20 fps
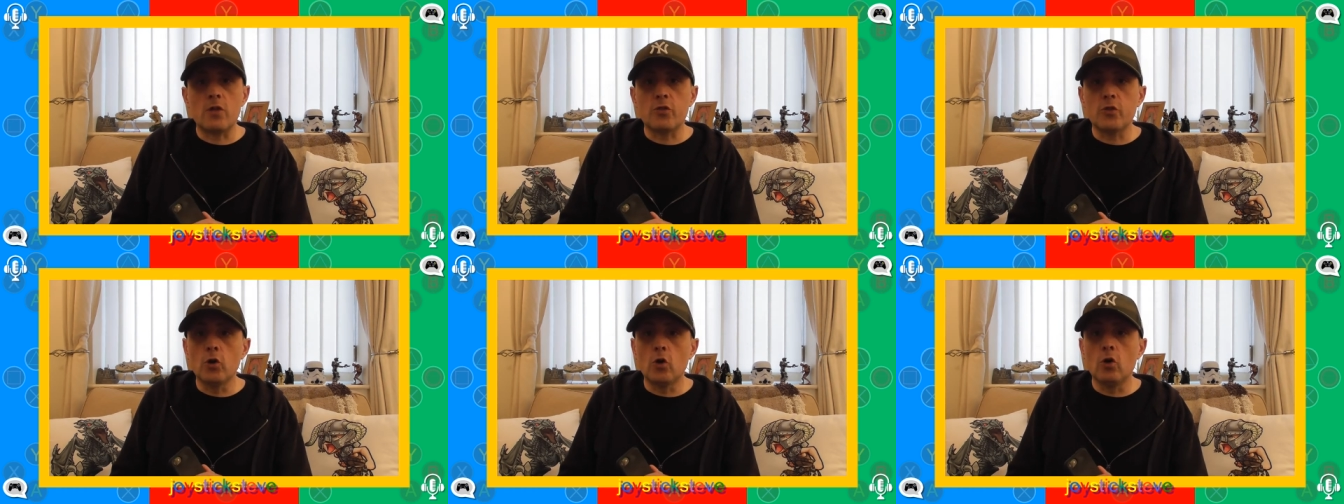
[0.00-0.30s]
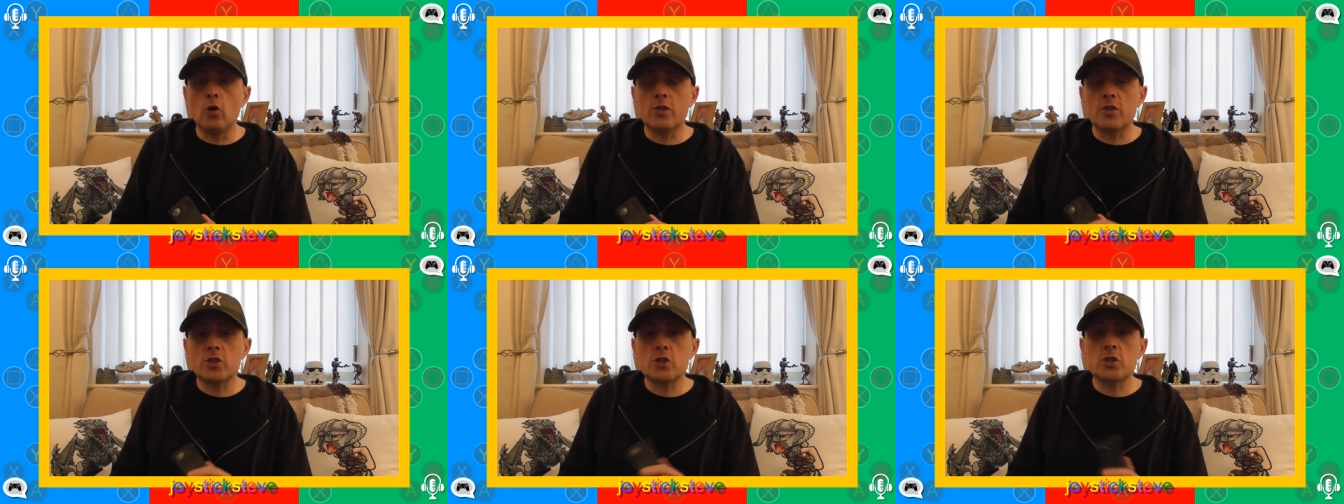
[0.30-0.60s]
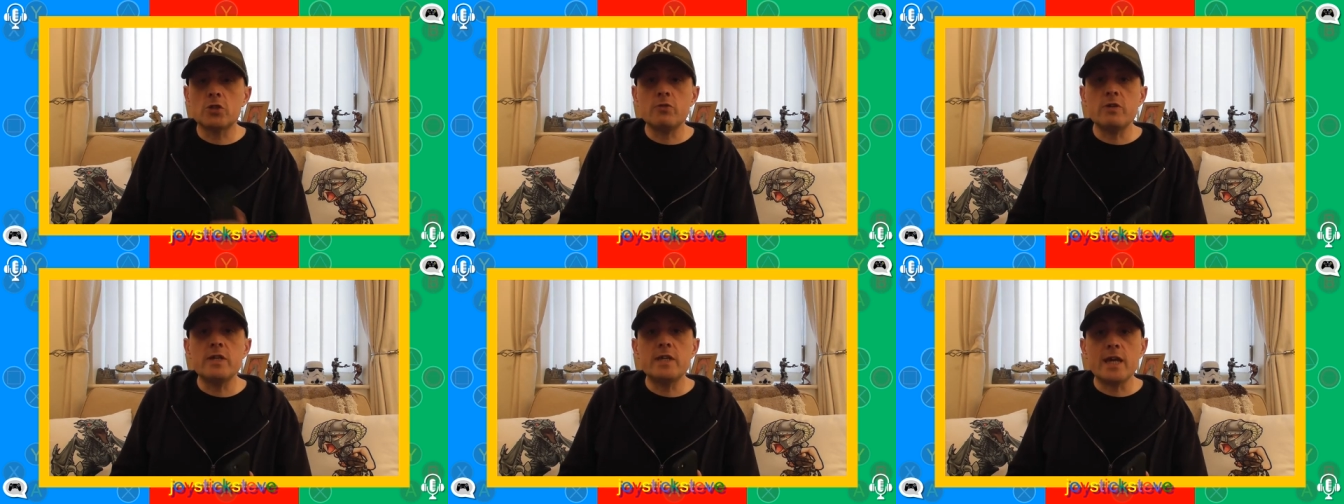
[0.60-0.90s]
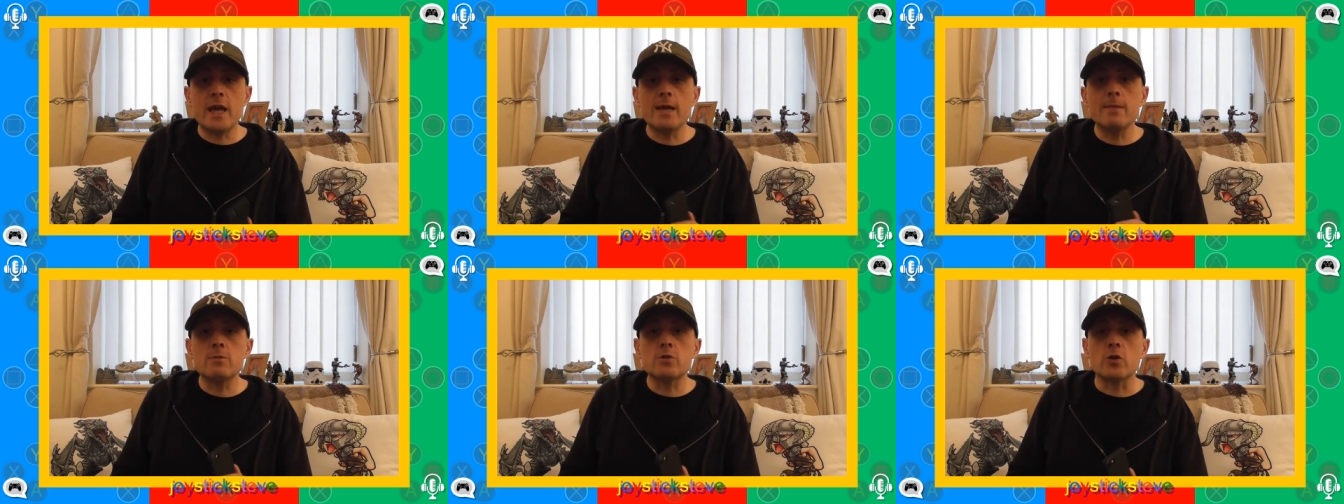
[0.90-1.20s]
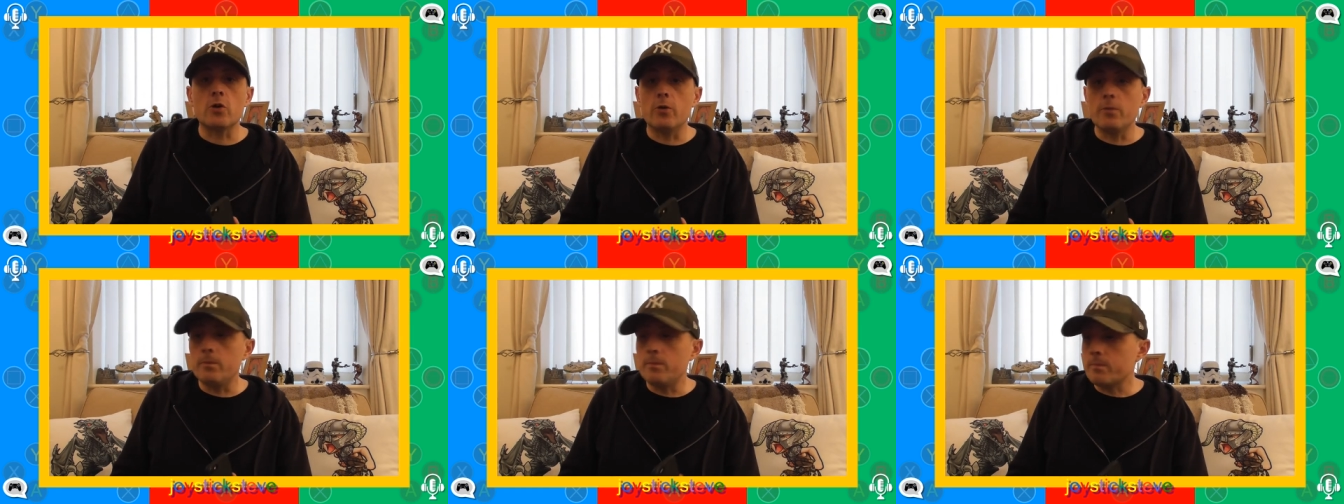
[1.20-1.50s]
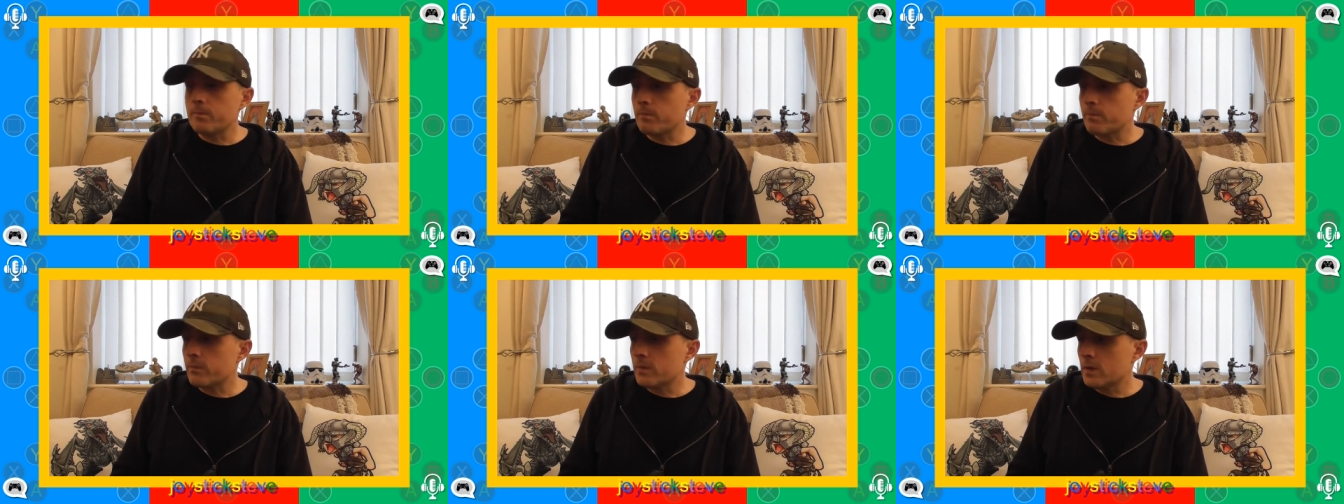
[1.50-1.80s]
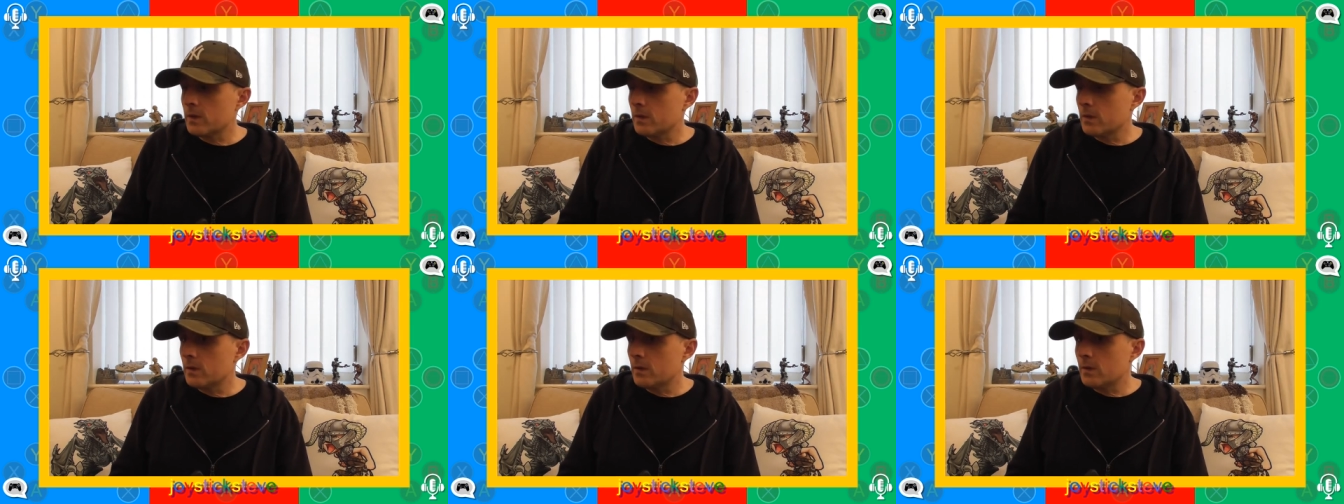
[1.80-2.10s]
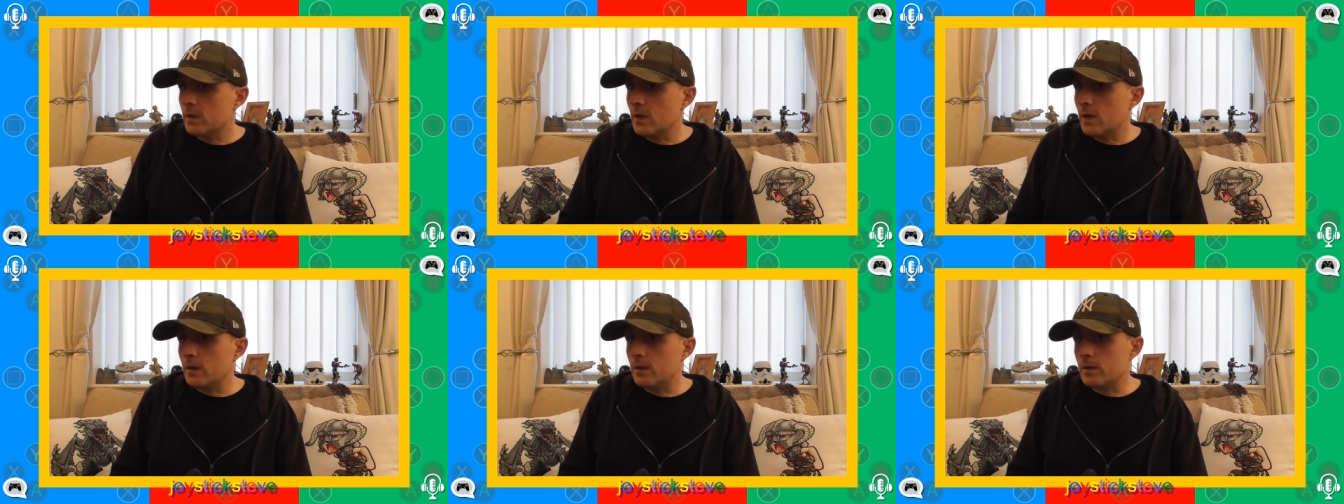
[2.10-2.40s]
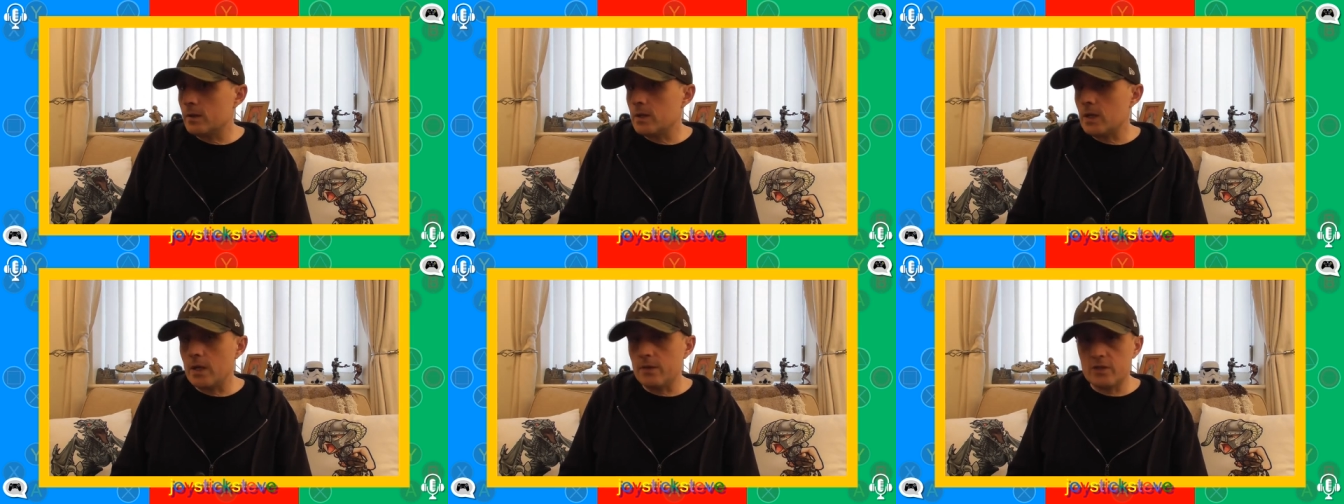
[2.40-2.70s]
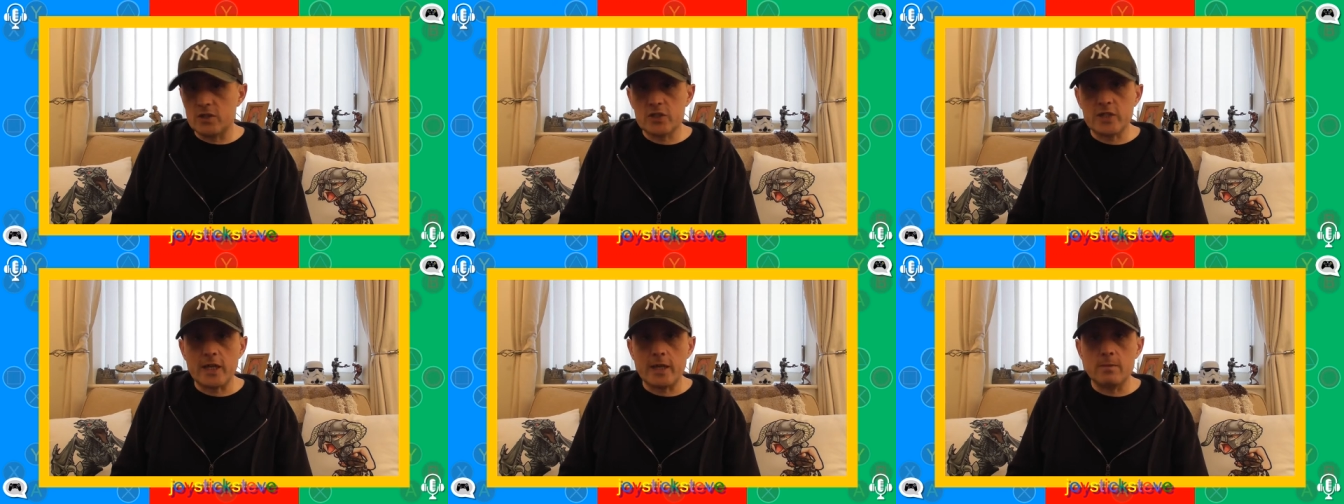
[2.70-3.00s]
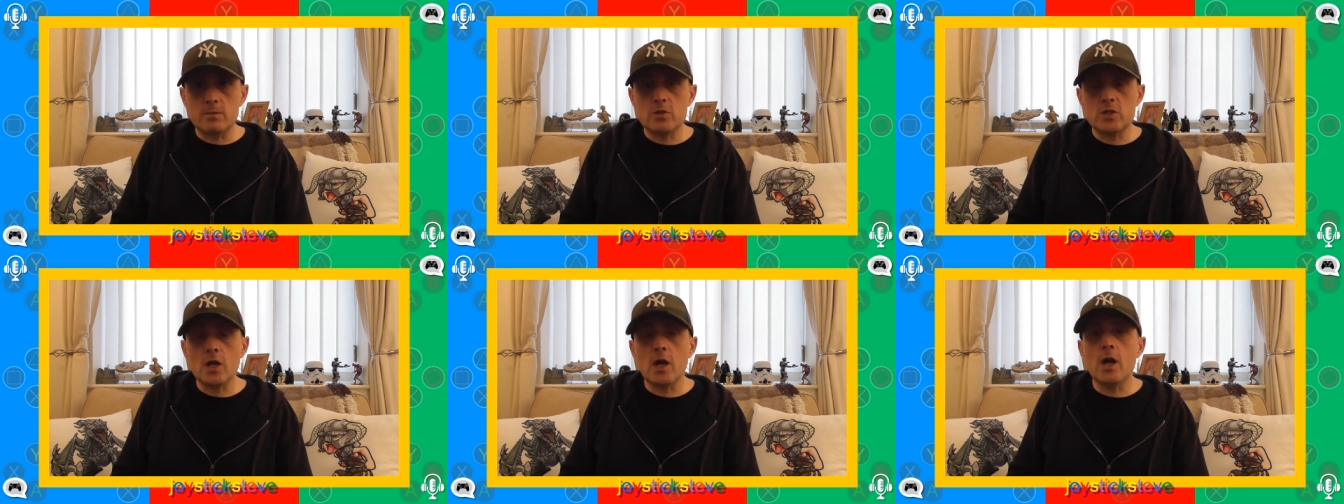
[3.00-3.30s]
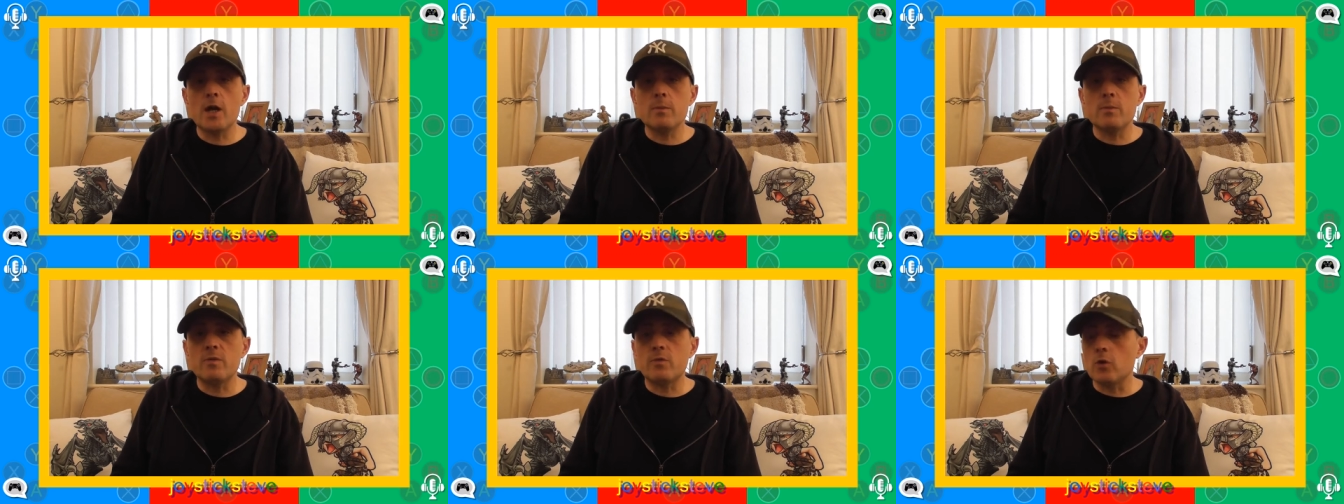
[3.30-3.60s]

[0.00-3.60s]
I thought there's three games on uh, at the same time.